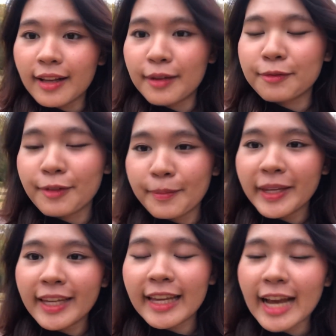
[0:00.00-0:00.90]
For
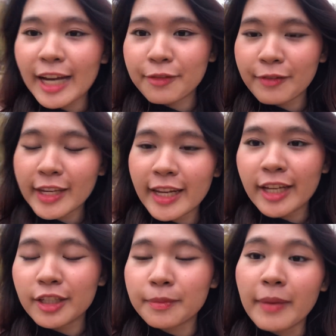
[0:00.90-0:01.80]
me, I
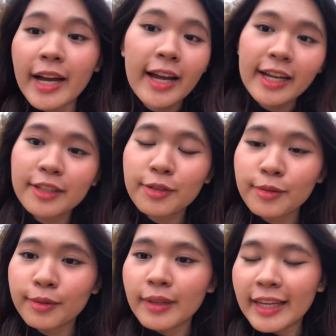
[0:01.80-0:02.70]
finished my high
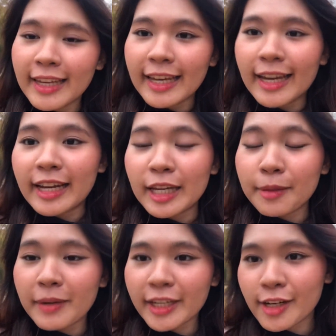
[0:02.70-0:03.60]
school in
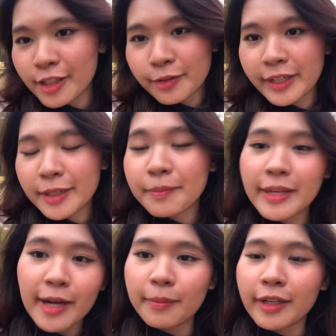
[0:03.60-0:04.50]
my country,
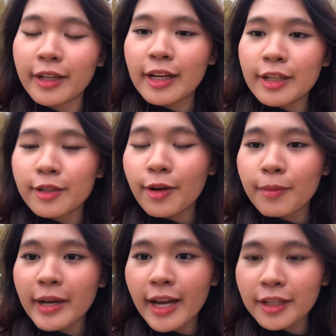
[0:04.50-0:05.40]
Myanmar. So
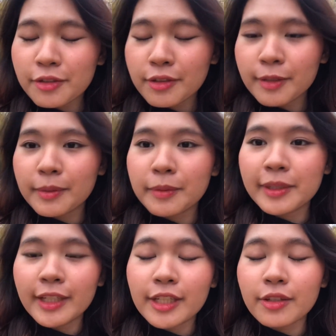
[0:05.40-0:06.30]
my high school diploma
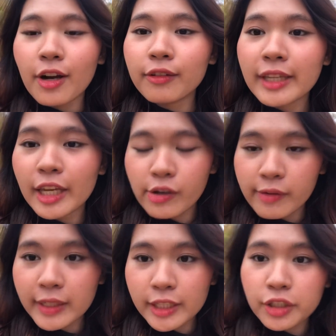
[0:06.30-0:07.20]
is only
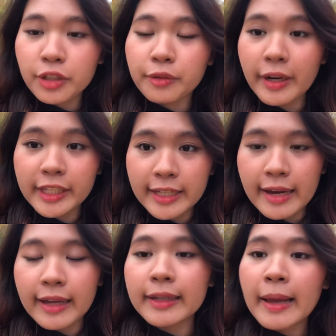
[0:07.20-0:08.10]
equivalent to grade
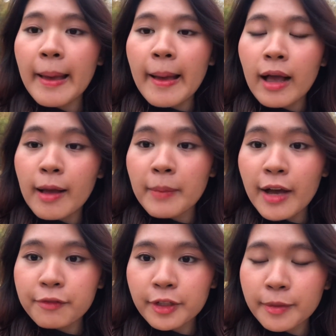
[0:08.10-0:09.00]
10.
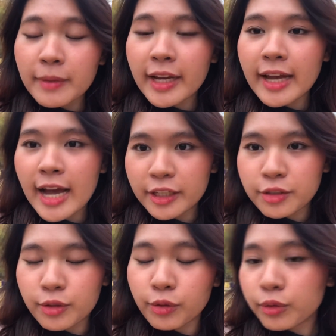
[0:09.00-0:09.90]
After my high
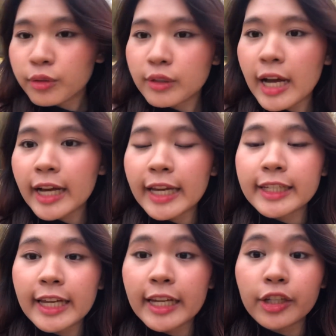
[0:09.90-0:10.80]
school, I
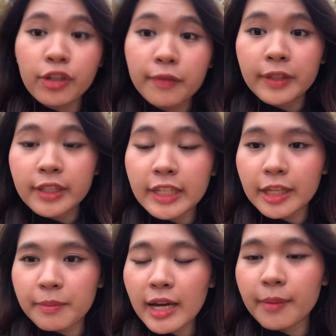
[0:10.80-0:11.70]
attended university
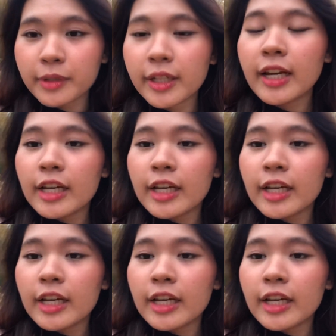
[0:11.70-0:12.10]
in Myanmar.